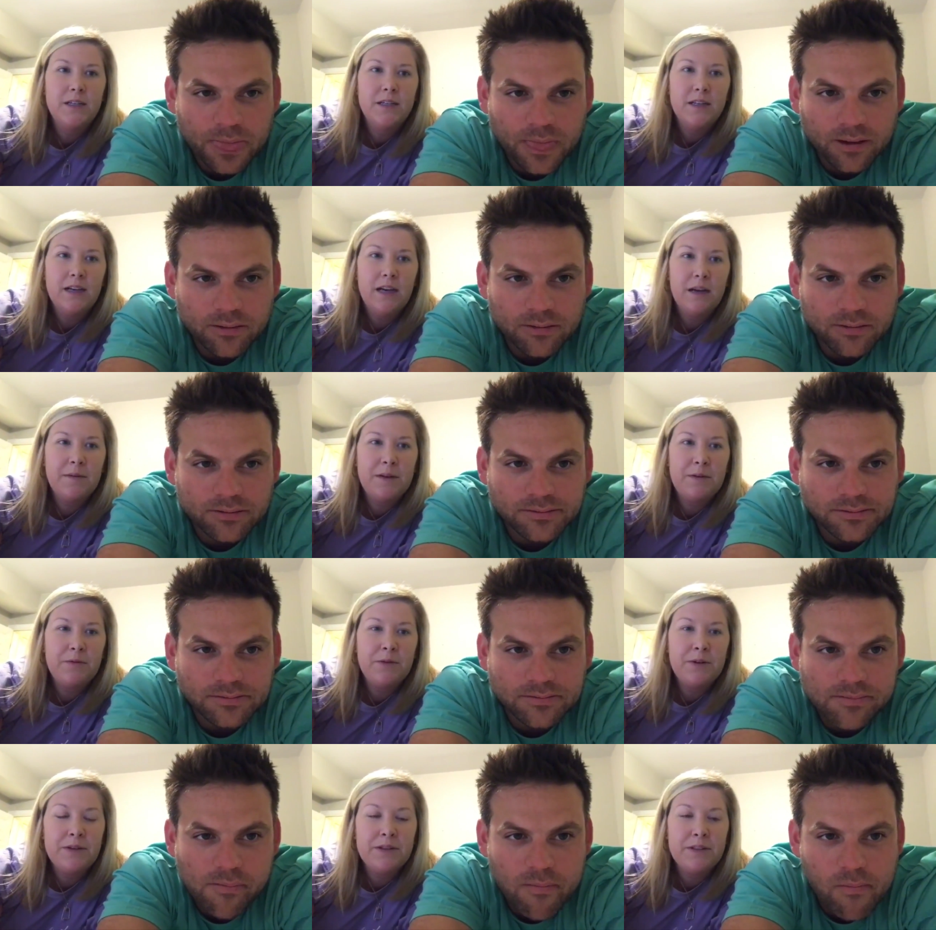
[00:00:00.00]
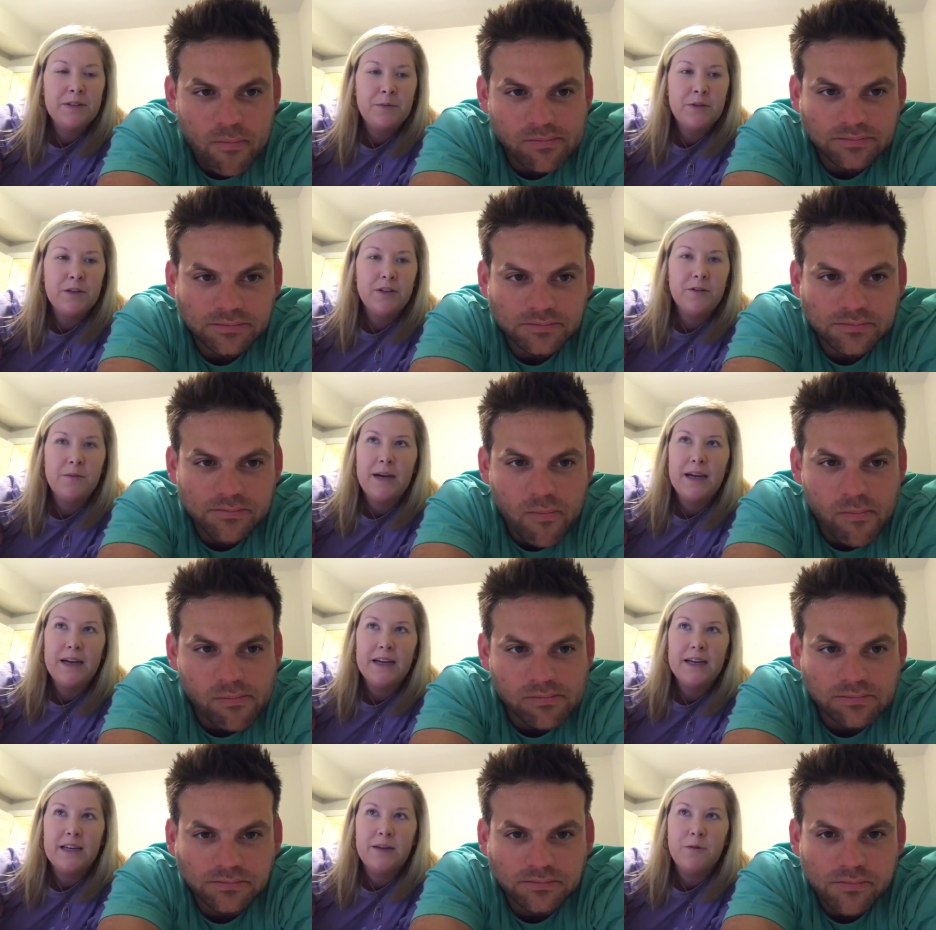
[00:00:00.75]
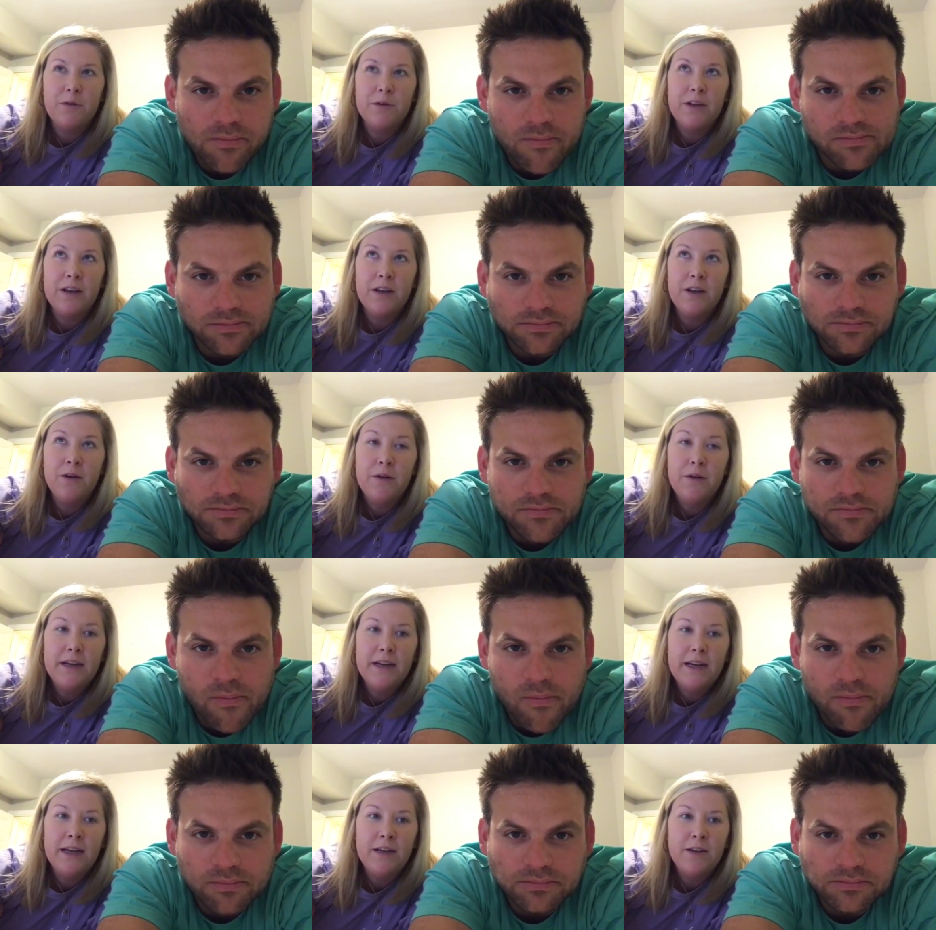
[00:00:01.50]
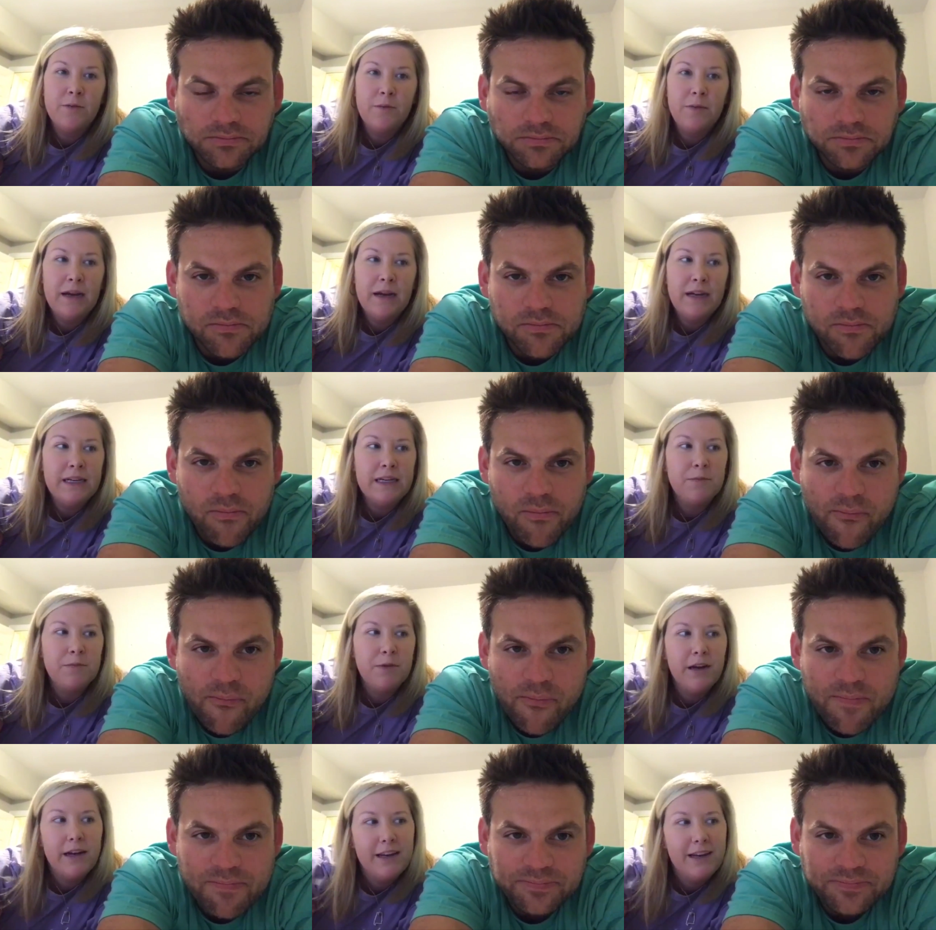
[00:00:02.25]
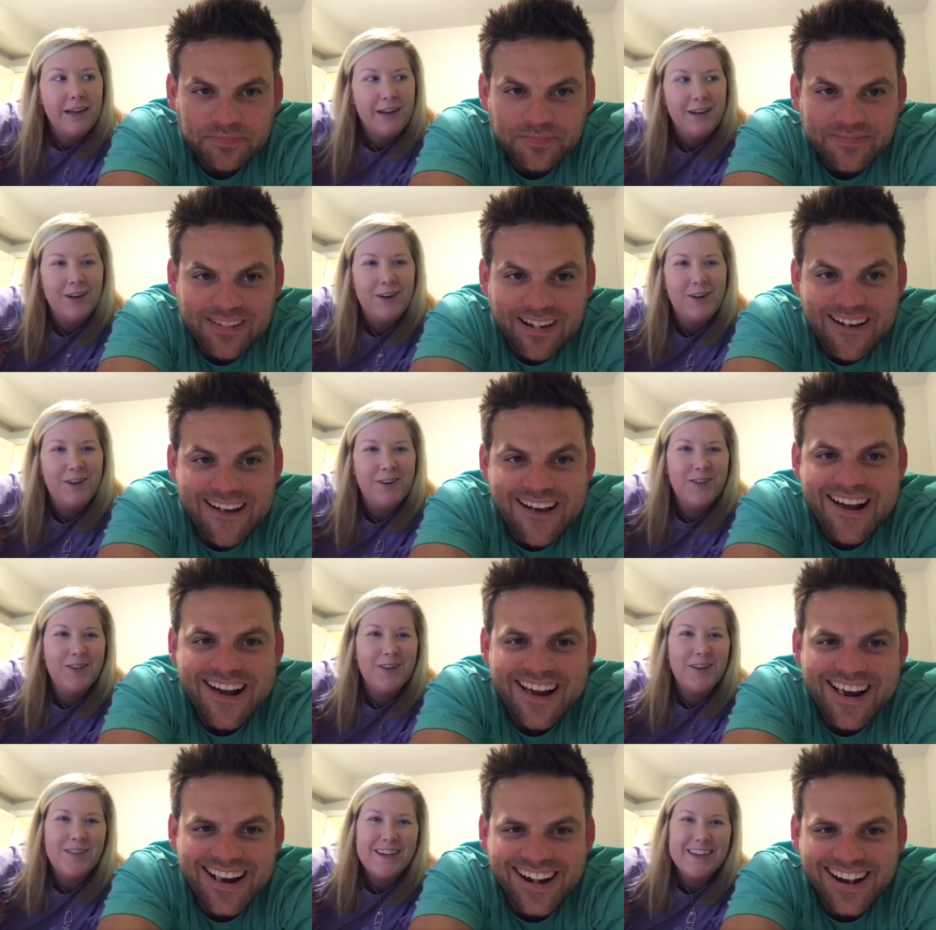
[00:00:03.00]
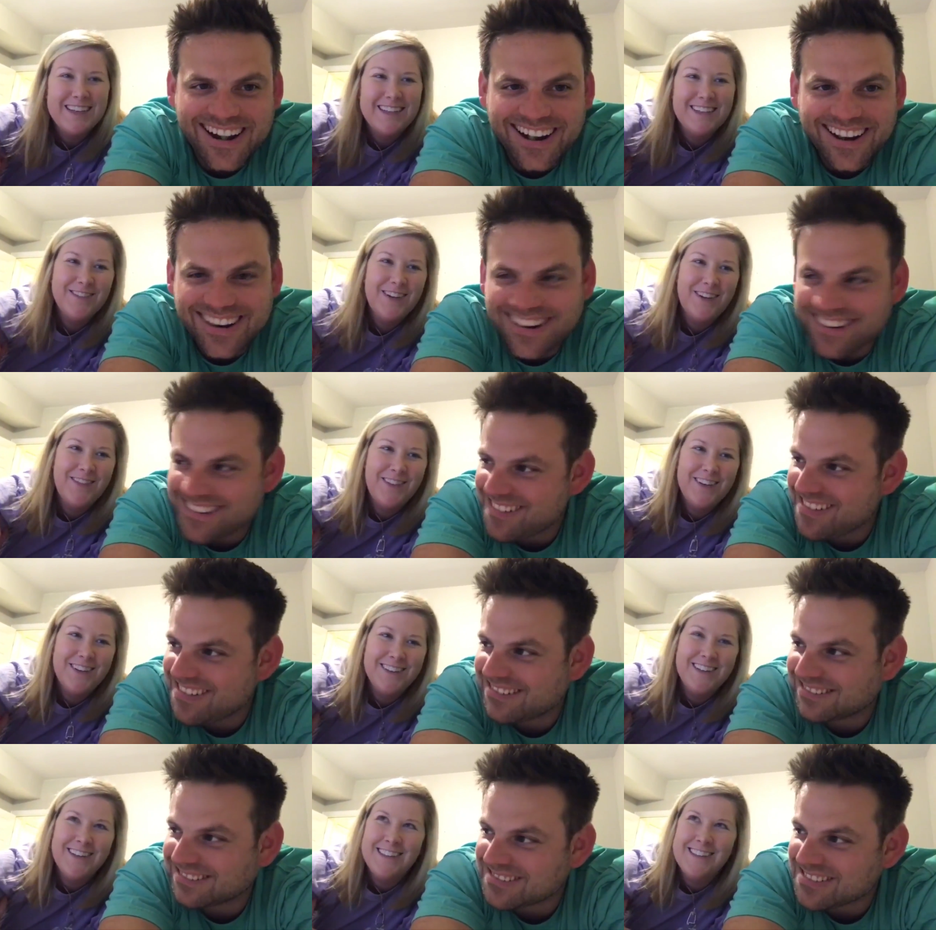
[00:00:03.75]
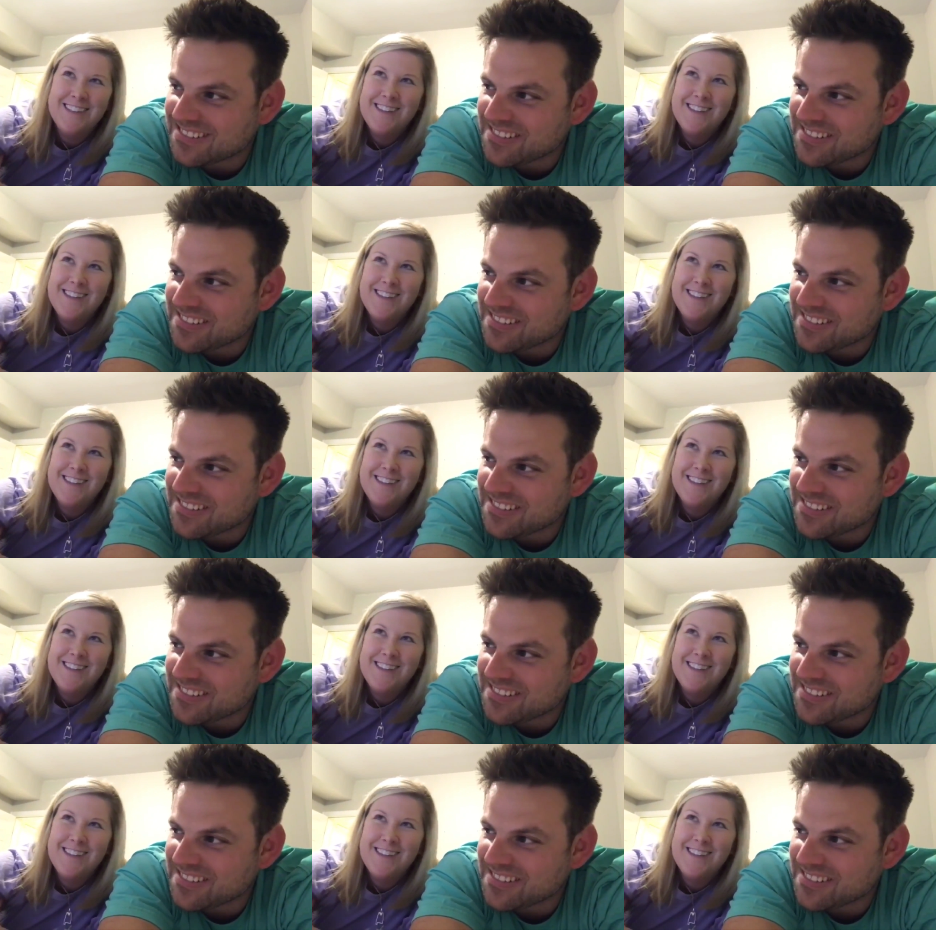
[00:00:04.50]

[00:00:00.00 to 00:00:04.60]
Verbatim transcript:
Speaker 1: I mean, we were in the middle of packing and we were like, oh wait, hang on, packing break. We're about to hit 500,000